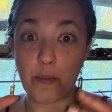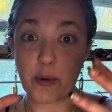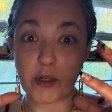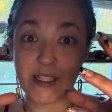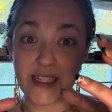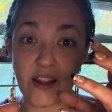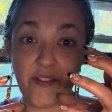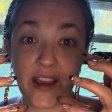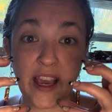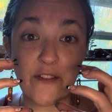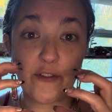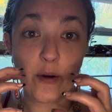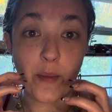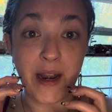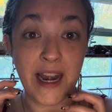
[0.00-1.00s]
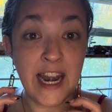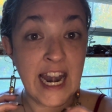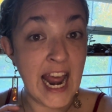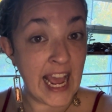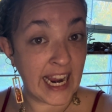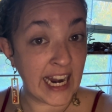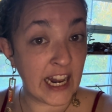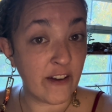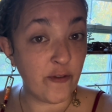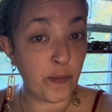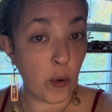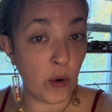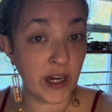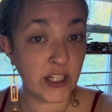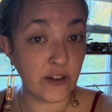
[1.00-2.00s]
perceiving it from a negative
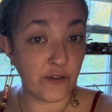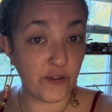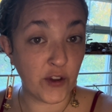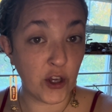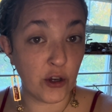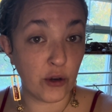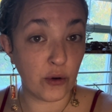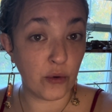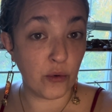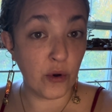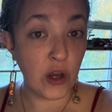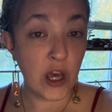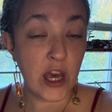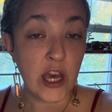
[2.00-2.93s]
point of view,